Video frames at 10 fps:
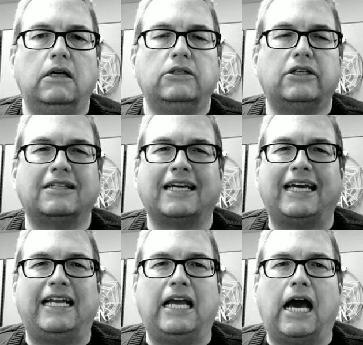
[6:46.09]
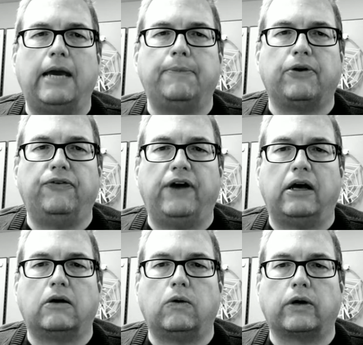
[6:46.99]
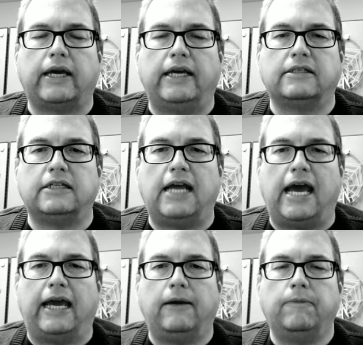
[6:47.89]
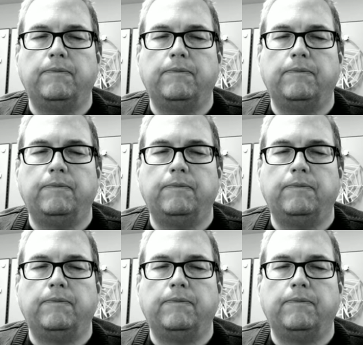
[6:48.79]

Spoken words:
just like any high-profile court case today.